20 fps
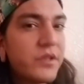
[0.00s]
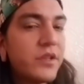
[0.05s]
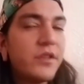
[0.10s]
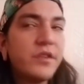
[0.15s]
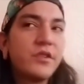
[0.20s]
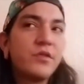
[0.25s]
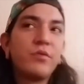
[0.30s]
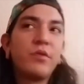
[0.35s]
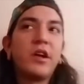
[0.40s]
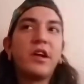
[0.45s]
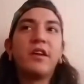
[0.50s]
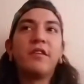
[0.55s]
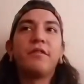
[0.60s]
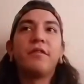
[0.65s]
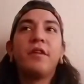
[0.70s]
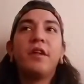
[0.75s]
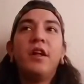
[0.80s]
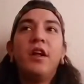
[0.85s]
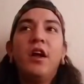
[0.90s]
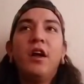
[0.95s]
to this
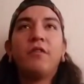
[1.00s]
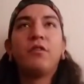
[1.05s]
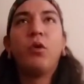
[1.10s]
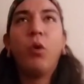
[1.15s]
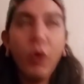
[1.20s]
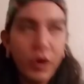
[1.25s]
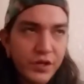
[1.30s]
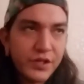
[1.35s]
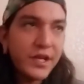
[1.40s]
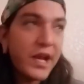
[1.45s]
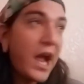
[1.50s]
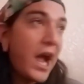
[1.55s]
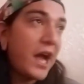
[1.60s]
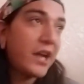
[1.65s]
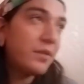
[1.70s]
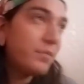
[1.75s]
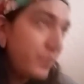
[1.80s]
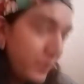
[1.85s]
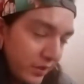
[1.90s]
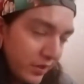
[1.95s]
rave. Of course, it
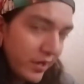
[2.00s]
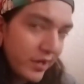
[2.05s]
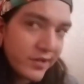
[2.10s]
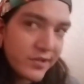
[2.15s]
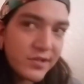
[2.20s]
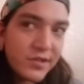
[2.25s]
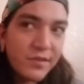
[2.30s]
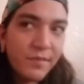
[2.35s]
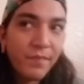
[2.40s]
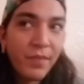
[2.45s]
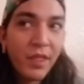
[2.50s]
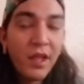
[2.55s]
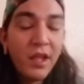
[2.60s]
had to be us.